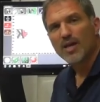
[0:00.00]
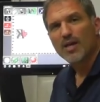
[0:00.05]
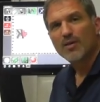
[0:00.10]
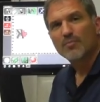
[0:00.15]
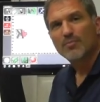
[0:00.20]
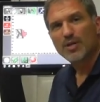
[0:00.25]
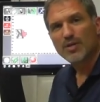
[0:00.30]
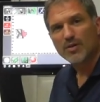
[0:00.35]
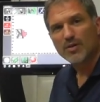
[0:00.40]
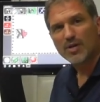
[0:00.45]

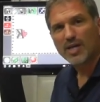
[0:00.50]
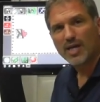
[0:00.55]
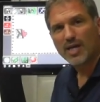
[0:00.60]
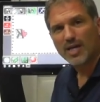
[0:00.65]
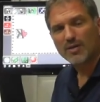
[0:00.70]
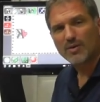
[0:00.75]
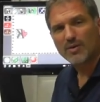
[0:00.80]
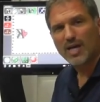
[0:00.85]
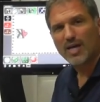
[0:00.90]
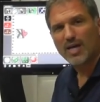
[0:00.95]
but you can
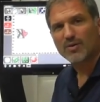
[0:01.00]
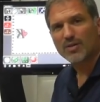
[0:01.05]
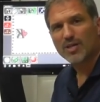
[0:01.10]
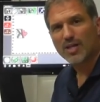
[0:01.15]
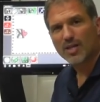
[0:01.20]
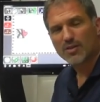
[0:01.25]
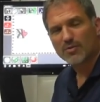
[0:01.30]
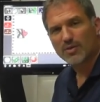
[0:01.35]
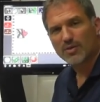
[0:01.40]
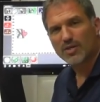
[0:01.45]
get away with
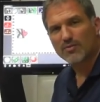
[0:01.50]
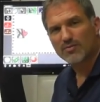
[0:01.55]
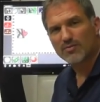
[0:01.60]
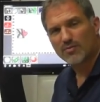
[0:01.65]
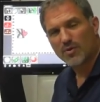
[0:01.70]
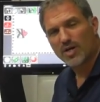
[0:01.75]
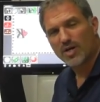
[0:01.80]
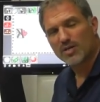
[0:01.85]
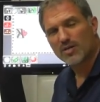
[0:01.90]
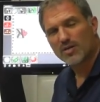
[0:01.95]
a $300 or
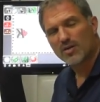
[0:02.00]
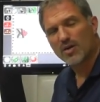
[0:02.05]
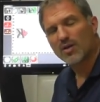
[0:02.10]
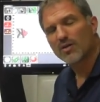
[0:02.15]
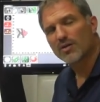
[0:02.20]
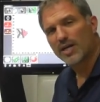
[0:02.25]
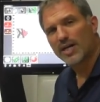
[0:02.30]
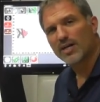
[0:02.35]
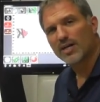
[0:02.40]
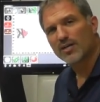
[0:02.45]

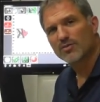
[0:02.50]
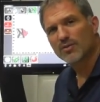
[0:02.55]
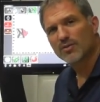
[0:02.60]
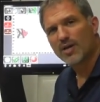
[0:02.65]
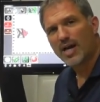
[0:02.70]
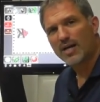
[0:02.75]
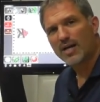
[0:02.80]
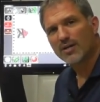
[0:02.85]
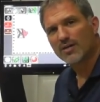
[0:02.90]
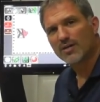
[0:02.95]
$400 air
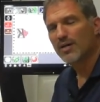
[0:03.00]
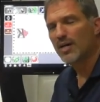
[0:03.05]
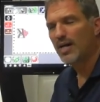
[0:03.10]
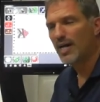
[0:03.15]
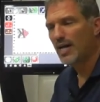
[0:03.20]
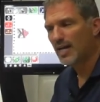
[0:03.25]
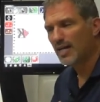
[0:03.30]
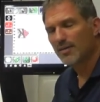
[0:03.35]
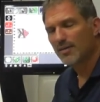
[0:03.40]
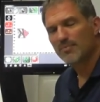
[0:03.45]
dryer
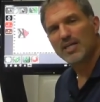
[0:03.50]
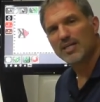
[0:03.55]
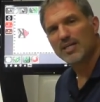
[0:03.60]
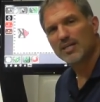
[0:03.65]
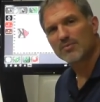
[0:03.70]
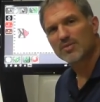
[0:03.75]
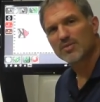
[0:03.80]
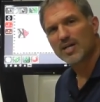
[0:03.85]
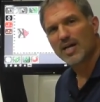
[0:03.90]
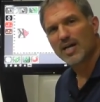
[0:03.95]
and a
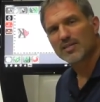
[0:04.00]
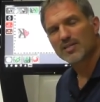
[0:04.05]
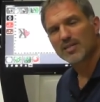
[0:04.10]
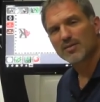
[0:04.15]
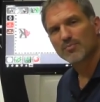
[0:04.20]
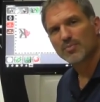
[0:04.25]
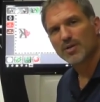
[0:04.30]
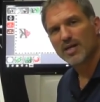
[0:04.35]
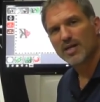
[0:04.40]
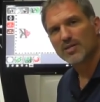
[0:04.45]
medium-sized
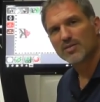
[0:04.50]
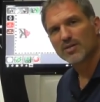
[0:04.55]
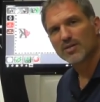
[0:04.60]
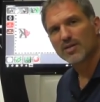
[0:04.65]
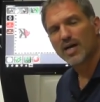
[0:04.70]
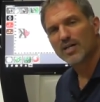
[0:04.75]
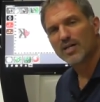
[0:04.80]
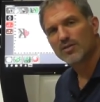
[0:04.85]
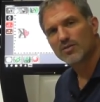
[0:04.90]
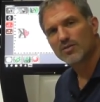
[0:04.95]
compressor.
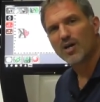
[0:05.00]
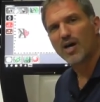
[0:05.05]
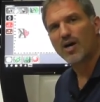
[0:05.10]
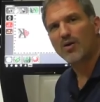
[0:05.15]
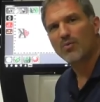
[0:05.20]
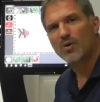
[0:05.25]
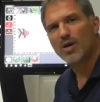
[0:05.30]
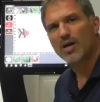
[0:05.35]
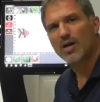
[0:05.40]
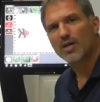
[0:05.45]
I do
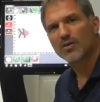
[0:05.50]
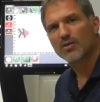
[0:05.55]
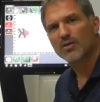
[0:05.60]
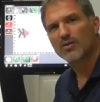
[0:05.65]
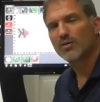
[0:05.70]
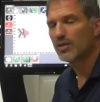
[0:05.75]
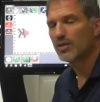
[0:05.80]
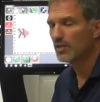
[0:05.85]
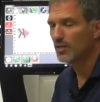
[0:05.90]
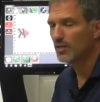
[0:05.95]
not want
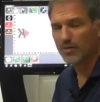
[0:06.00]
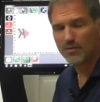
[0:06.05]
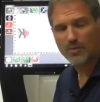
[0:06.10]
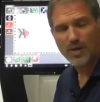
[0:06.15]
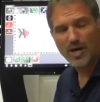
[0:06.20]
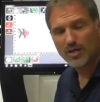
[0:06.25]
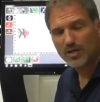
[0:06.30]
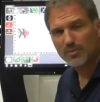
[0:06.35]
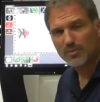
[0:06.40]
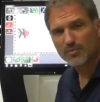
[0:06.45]
you, and you're
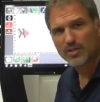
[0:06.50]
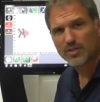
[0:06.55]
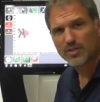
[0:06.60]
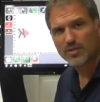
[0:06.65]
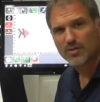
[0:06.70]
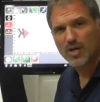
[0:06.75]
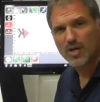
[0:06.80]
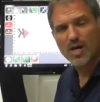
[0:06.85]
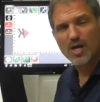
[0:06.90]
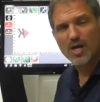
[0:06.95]
welcome
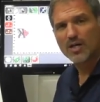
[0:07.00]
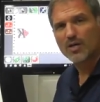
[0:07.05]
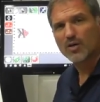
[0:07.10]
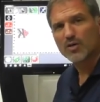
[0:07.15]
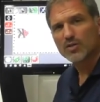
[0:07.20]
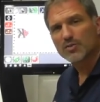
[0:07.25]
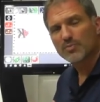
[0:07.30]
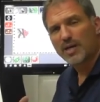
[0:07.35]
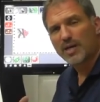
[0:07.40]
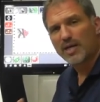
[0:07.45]
to,
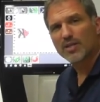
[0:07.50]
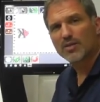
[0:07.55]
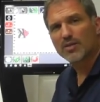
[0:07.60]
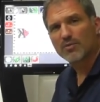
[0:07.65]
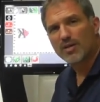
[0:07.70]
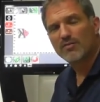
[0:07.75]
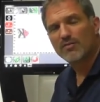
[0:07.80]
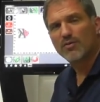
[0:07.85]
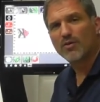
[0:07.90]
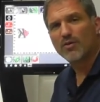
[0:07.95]
go spend
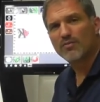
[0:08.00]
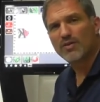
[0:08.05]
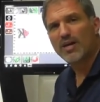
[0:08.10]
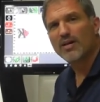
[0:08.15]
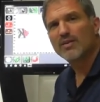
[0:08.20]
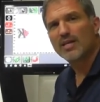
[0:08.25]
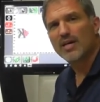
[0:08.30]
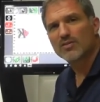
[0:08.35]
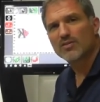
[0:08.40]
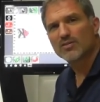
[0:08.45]
$3,000,
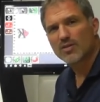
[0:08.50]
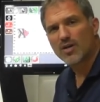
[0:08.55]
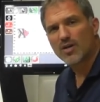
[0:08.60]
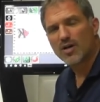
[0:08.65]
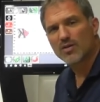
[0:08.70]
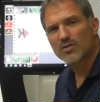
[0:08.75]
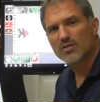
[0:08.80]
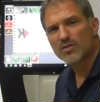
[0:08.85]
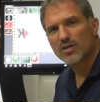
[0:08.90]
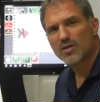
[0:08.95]
$4,000,
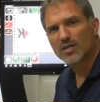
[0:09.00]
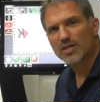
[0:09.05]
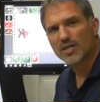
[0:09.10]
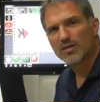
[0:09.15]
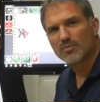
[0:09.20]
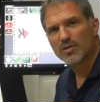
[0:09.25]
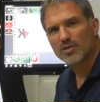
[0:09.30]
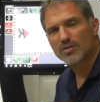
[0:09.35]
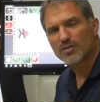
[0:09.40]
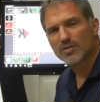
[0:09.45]
$5,000 on a
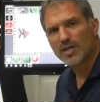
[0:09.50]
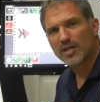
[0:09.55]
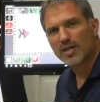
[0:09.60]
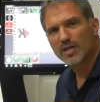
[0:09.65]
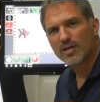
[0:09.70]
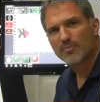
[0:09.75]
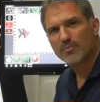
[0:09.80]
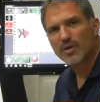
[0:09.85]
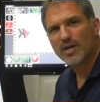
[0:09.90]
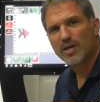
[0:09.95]
commercial air
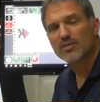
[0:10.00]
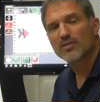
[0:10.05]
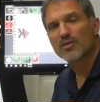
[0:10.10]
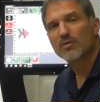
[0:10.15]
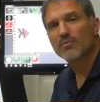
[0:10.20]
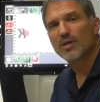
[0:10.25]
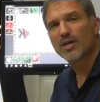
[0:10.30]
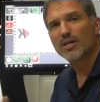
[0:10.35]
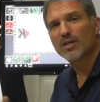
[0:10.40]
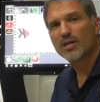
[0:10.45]

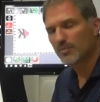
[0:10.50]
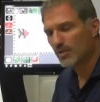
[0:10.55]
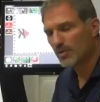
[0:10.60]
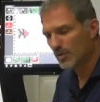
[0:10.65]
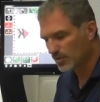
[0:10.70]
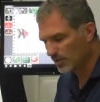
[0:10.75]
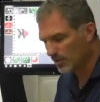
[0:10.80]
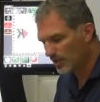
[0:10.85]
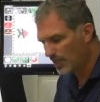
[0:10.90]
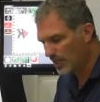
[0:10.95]
compressor, but
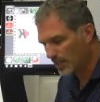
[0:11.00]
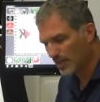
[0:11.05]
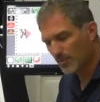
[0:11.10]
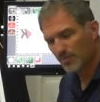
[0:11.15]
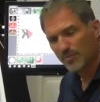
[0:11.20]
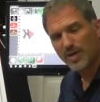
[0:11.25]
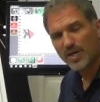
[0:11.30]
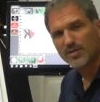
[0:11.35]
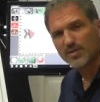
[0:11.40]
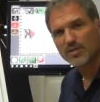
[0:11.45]
commercial air
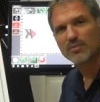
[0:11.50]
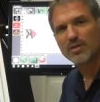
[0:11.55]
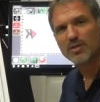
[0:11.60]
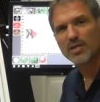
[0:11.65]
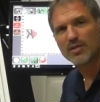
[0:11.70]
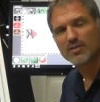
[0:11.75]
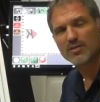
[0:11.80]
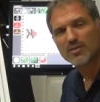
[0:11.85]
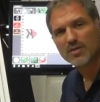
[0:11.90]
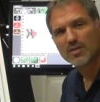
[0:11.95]
compressor
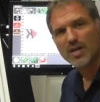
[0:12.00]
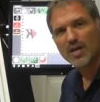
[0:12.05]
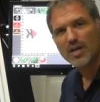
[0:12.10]
means